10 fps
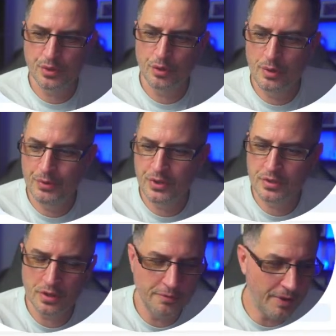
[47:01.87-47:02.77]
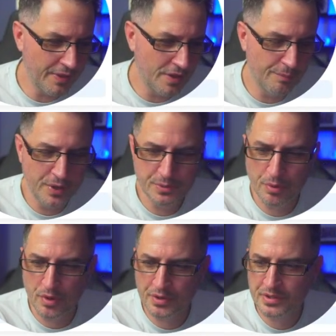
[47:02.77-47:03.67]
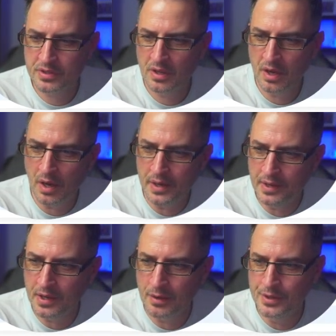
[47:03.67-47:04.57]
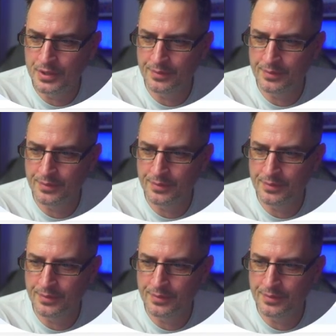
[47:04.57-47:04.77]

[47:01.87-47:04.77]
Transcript: images of other companies' products, I encourage it,